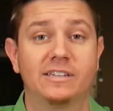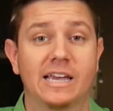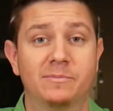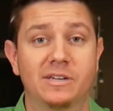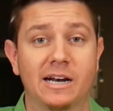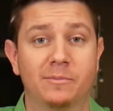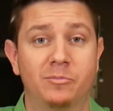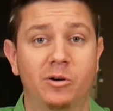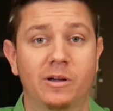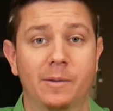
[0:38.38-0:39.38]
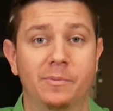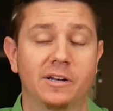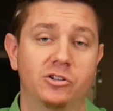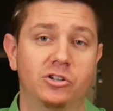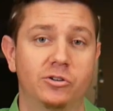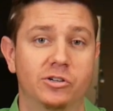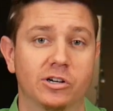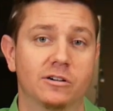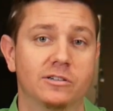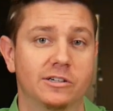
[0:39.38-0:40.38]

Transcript: game's kind of broken up into 2 turns.